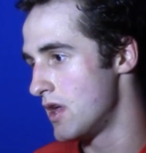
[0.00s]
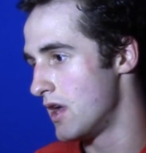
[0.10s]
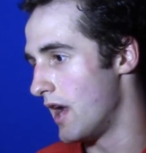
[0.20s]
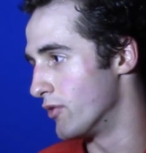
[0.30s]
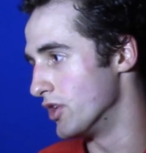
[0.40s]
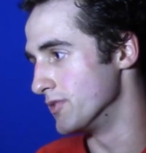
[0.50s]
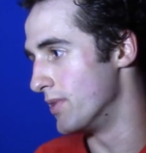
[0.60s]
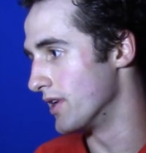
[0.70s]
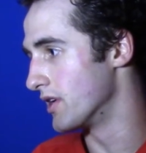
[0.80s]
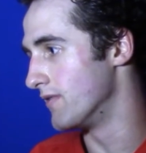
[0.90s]
Everyone's
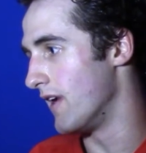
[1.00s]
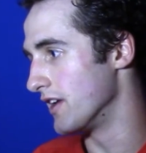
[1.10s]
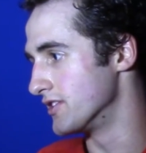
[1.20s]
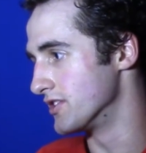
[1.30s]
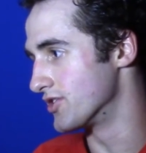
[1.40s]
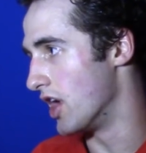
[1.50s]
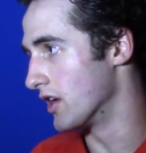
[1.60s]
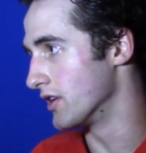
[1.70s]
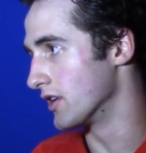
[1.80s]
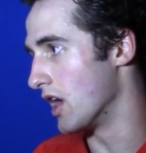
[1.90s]
bigger, faster,
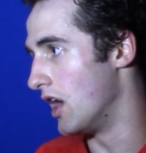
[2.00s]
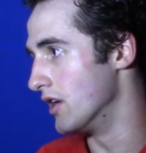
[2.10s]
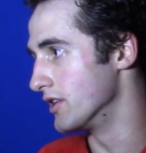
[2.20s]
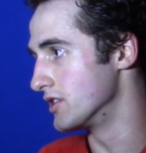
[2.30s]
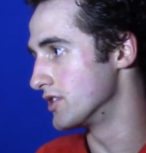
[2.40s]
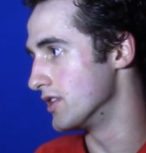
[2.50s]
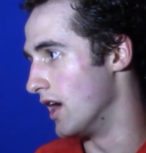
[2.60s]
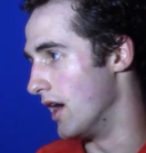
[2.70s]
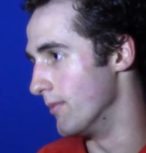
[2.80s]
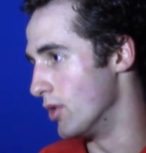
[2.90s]
stronger in college,
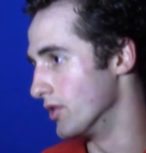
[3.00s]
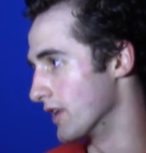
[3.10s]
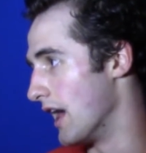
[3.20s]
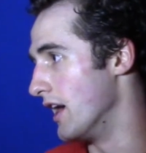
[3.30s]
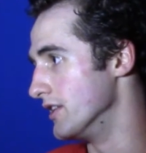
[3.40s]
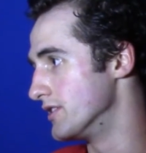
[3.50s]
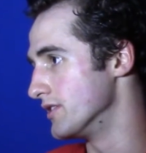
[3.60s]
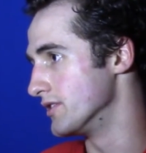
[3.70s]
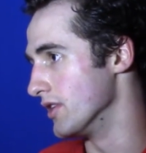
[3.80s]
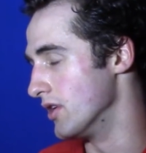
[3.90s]
older guys.
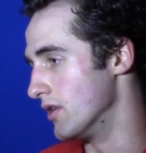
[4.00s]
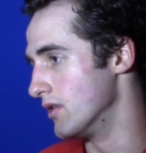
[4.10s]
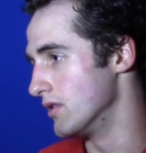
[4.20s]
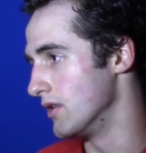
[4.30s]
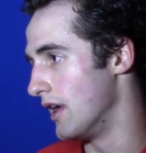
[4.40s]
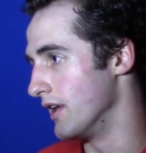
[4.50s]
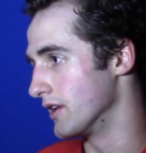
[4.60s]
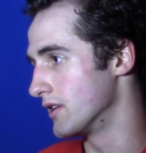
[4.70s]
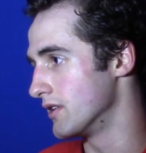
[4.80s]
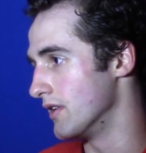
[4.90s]
So I think
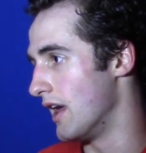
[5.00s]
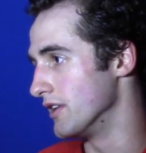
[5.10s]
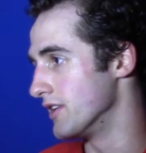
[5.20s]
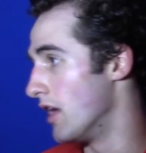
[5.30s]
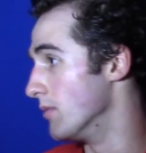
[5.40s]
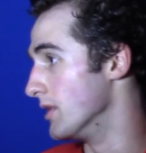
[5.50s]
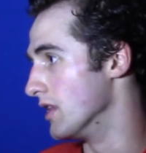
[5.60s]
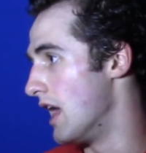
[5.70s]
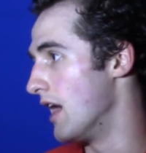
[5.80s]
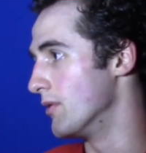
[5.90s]
that's helped me a
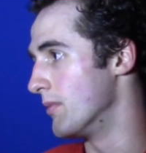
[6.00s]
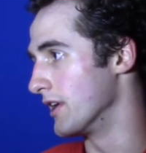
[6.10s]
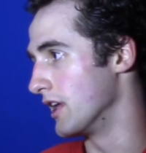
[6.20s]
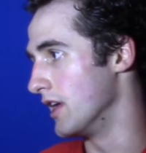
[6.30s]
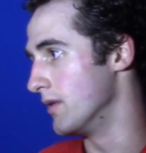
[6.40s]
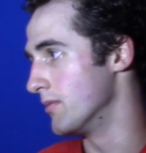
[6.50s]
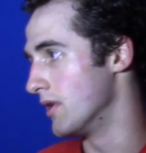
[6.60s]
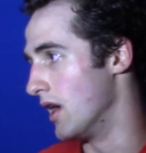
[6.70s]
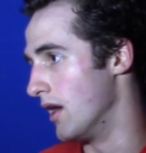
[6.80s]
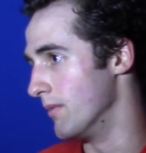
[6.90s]
lot with my game,
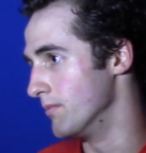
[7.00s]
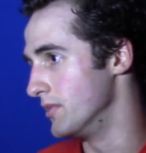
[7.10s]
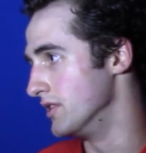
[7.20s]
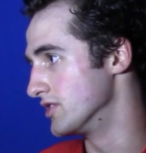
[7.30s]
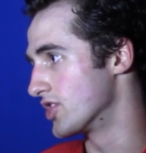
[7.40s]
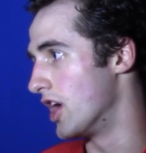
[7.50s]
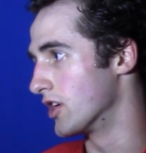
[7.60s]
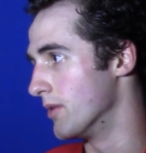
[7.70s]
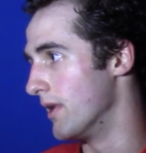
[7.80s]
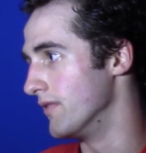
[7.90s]
being stronger
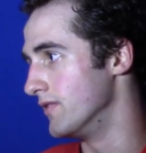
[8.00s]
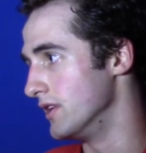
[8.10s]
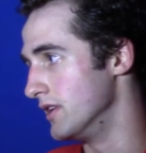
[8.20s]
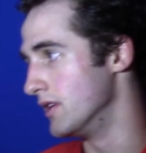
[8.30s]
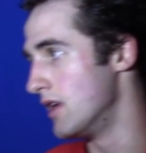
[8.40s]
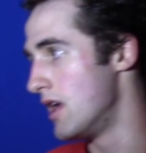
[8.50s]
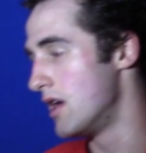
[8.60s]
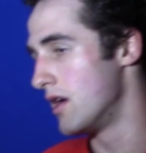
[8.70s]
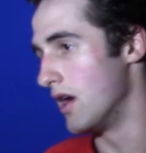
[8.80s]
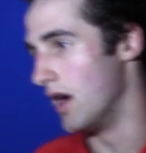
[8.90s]
on my feet,
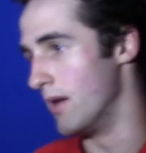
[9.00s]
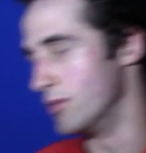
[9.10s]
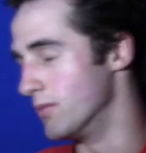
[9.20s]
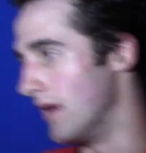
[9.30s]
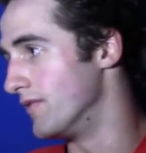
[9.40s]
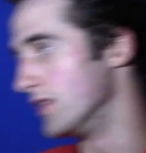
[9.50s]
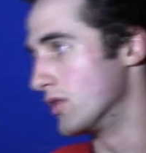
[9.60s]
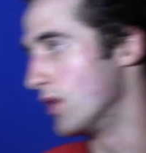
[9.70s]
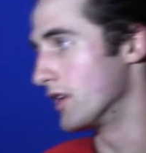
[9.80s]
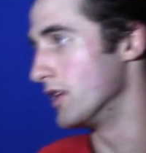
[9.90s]
moving my feet
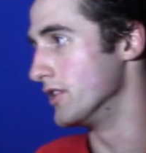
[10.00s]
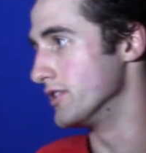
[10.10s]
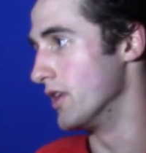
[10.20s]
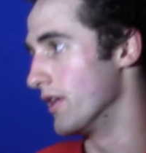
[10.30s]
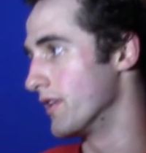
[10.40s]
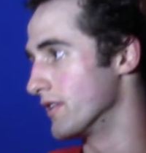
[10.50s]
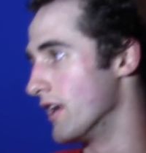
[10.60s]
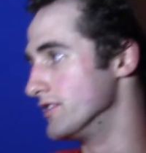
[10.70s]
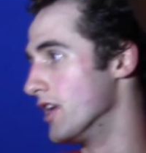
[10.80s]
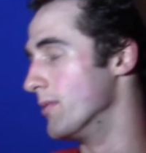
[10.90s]
quicker. So I think
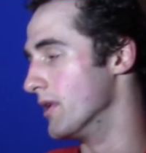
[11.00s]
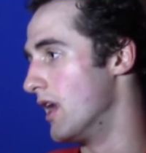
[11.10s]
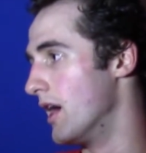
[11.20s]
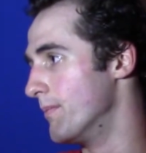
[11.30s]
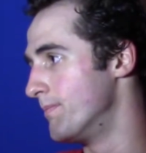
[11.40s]
that's helped me a lot.